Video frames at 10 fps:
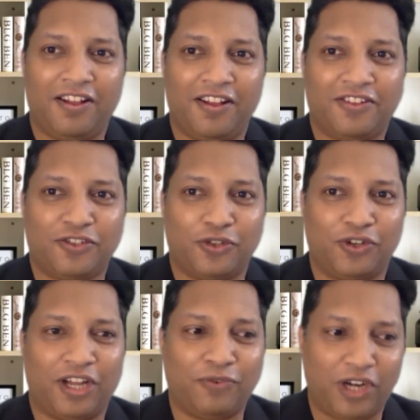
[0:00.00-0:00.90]
So
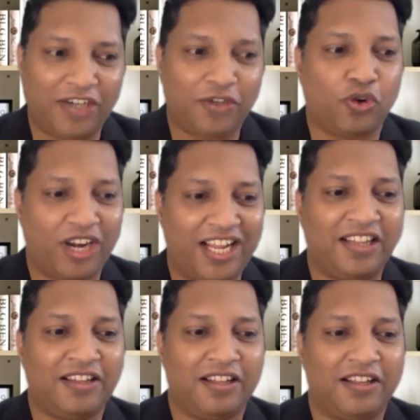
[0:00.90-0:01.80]
I would like to train
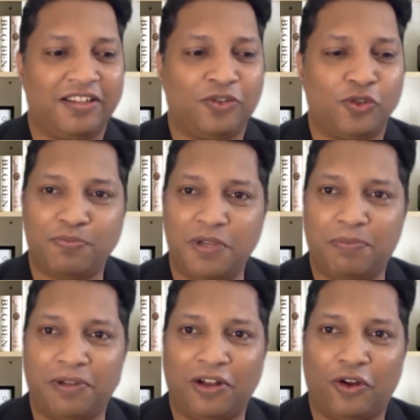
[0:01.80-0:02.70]
those
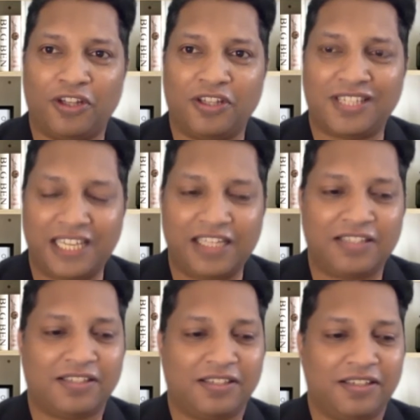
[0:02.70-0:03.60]
people on
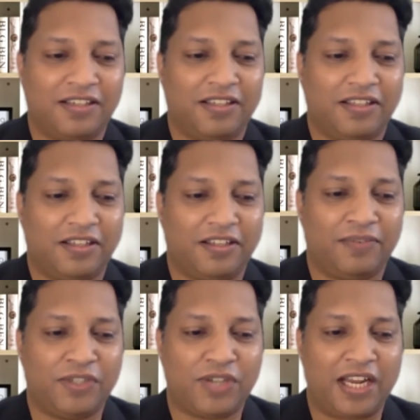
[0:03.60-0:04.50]
skills
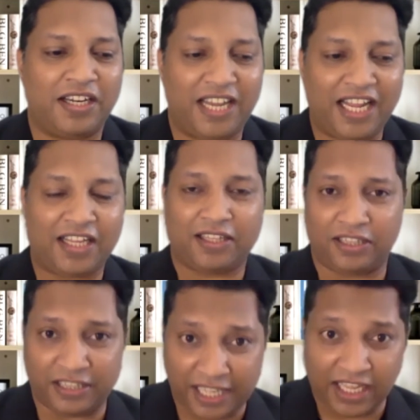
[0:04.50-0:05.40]
which can take
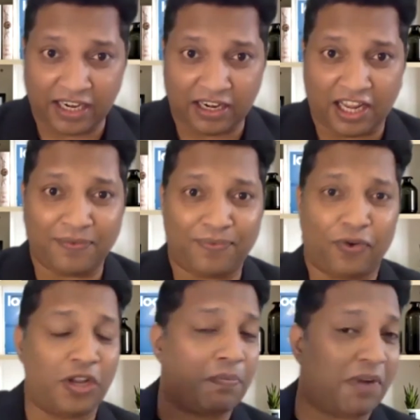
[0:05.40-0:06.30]
their life
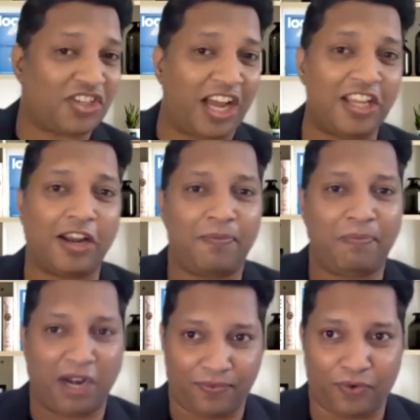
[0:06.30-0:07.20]
on a much higher
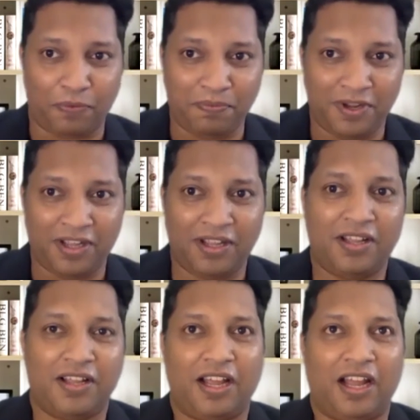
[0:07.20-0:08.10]
platform.
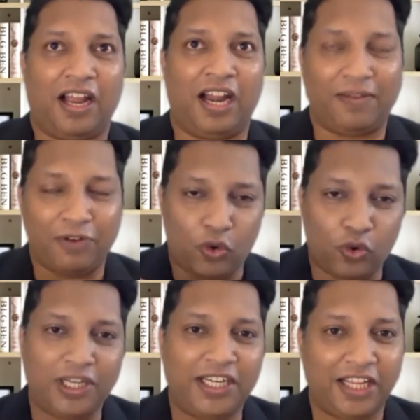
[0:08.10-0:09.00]
And I will
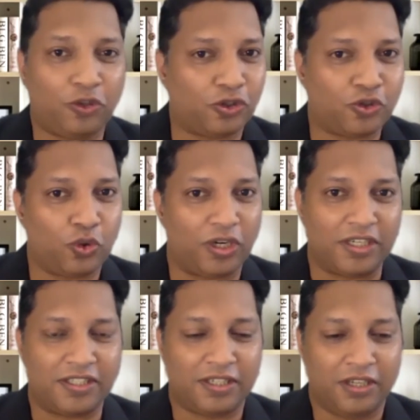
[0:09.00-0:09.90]
only take those
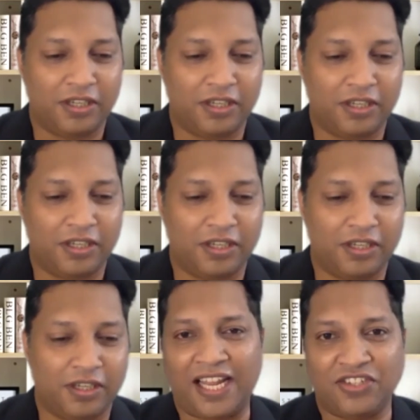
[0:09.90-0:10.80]
students who are
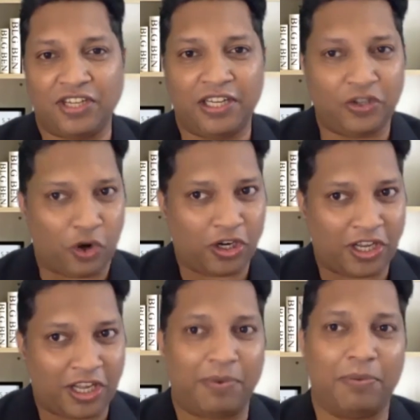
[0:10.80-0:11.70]
financially not
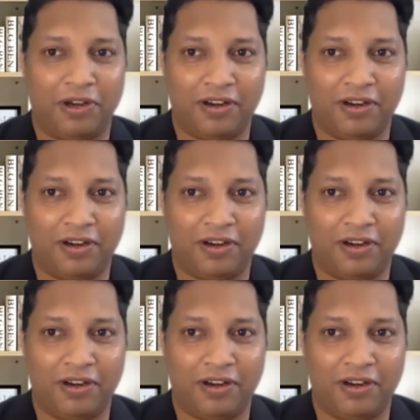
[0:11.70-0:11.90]
capable.